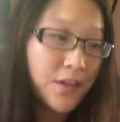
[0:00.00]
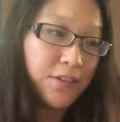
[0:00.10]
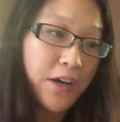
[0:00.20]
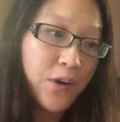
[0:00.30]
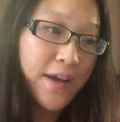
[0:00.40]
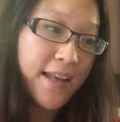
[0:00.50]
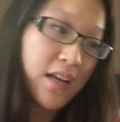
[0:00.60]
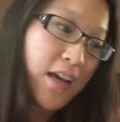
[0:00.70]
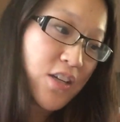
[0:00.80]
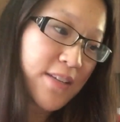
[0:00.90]
So,
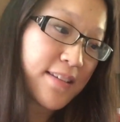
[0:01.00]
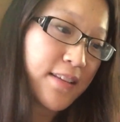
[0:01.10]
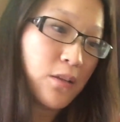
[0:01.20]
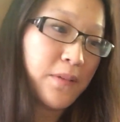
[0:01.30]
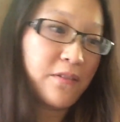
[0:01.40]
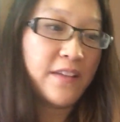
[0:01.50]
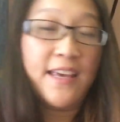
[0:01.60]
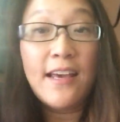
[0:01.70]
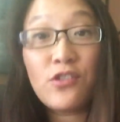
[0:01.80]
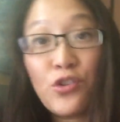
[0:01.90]
and just a little bit of
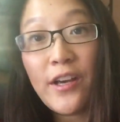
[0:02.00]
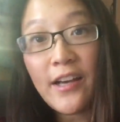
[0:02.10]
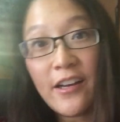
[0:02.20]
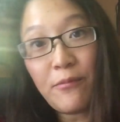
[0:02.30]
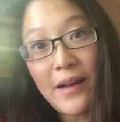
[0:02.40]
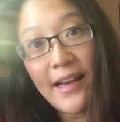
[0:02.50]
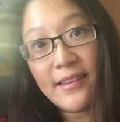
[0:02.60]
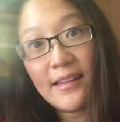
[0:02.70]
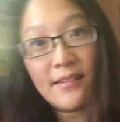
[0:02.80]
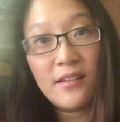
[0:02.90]
like history kind of
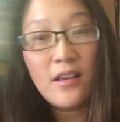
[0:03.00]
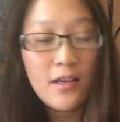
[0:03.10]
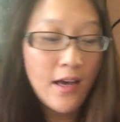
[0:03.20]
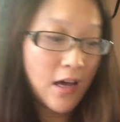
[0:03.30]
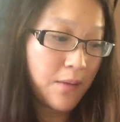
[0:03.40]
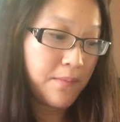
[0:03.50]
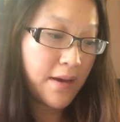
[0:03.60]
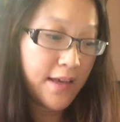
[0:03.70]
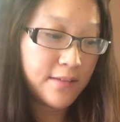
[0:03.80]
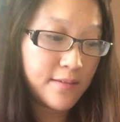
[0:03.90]
behind this.
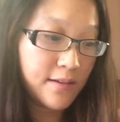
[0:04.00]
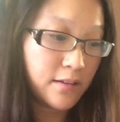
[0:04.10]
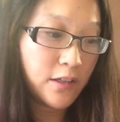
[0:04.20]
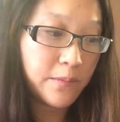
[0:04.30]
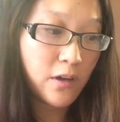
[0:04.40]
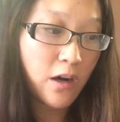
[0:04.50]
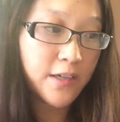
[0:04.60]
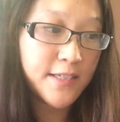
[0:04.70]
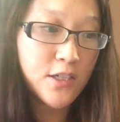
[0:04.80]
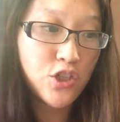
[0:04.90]
It's a little bit
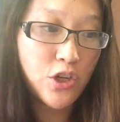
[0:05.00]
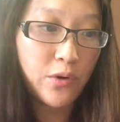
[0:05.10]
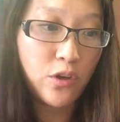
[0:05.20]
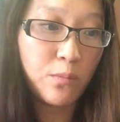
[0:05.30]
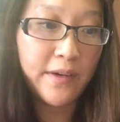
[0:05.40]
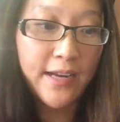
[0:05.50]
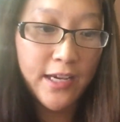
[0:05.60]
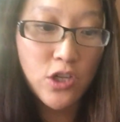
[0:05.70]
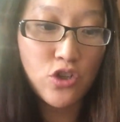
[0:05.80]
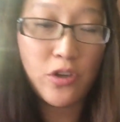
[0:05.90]
hard to show you, but I
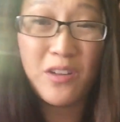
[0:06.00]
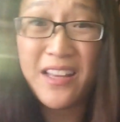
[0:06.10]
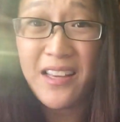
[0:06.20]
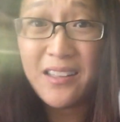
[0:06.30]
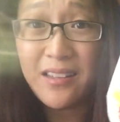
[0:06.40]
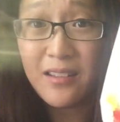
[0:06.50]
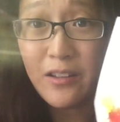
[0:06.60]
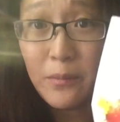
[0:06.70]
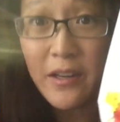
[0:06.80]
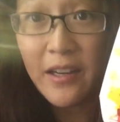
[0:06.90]
can show you like at least a
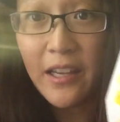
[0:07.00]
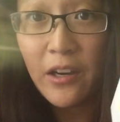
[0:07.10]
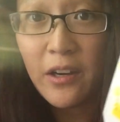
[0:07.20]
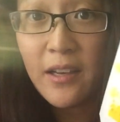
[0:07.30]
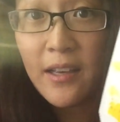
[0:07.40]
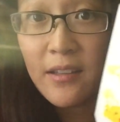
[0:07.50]
little bit on here.